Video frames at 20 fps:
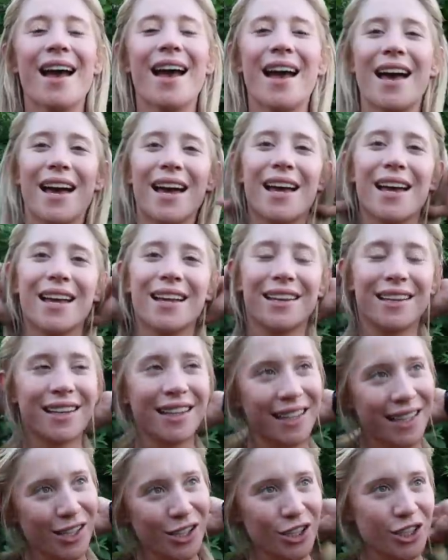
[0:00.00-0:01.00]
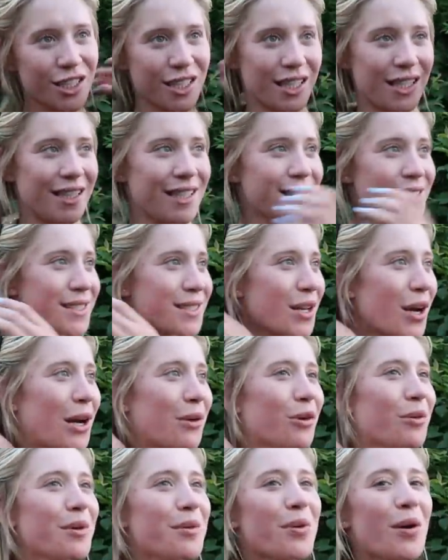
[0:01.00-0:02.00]
and here she is, so
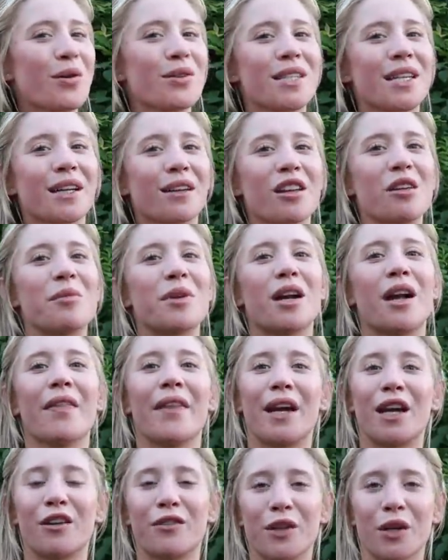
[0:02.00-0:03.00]
I will be posting a little bit on there.